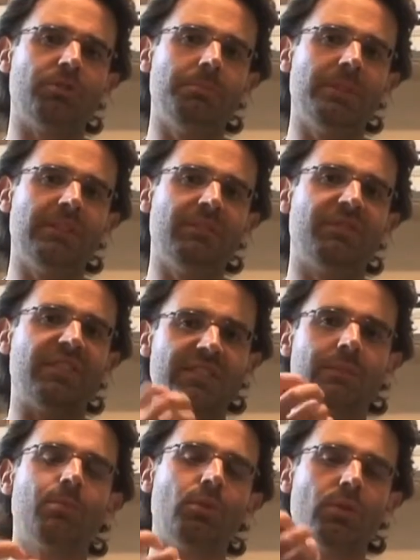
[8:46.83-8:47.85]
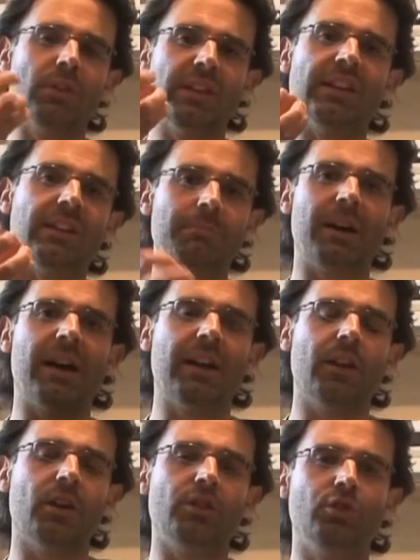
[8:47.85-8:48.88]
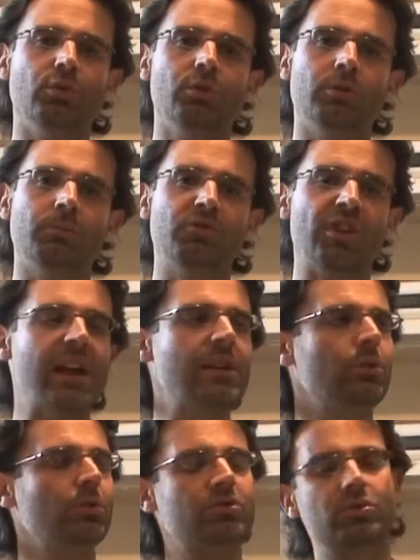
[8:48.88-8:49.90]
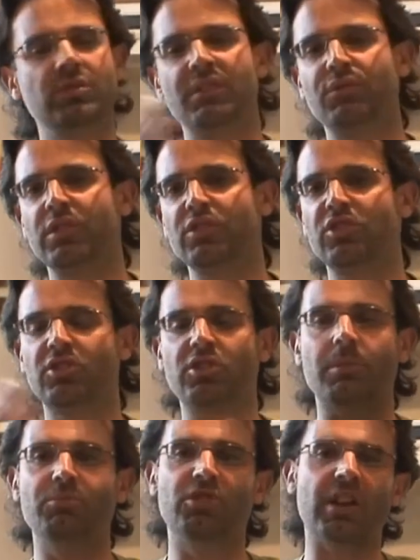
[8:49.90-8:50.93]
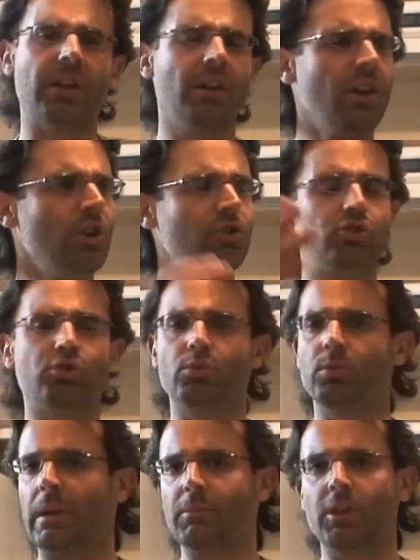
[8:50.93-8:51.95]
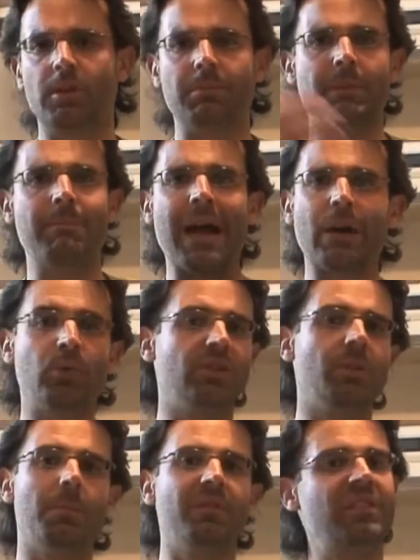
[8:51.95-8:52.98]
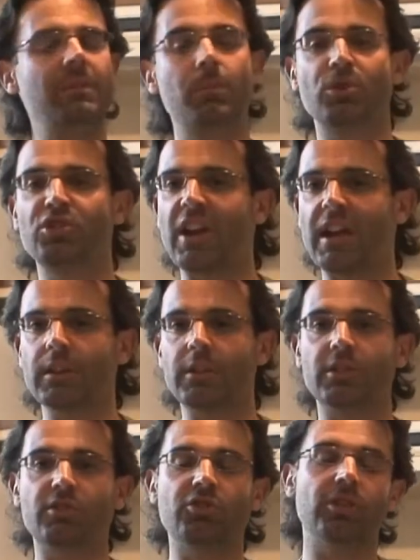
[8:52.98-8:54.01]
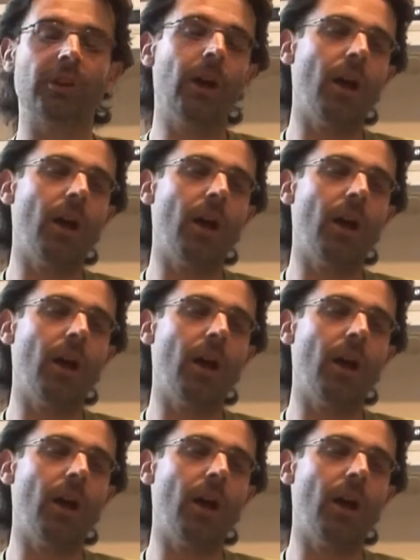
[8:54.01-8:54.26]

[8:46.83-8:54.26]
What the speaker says: be visible in my YouTube channel, so different subject. Soon I'm gonna be back with the November challenge,